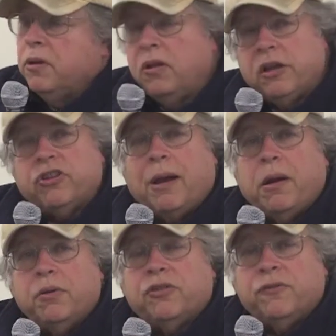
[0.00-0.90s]
the last time
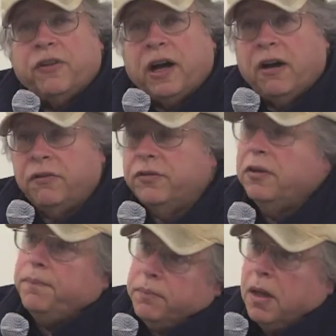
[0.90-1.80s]
I was involved
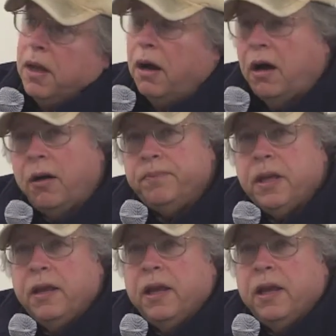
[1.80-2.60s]
um,